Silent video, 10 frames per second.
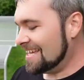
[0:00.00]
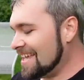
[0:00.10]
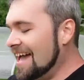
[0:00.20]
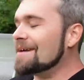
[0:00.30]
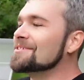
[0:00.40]

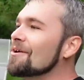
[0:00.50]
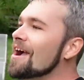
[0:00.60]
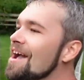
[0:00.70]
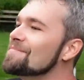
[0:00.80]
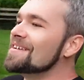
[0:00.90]
God, I'm so
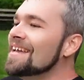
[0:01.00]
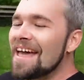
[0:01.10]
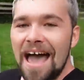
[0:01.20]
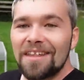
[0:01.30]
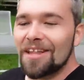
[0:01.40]
happy.
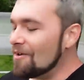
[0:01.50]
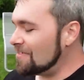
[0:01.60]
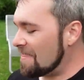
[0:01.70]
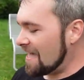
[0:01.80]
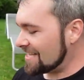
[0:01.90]
I love
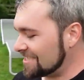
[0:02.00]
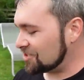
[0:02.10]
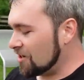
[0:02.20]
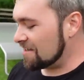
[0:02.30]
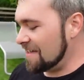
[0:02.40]
that that's a
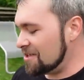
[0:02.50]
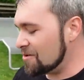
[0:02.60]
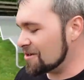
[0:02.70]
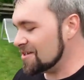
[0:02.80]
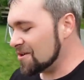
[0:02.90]
trick that you
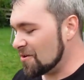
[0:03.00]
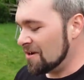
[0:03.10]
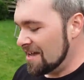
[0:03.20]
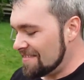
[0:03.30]
can do.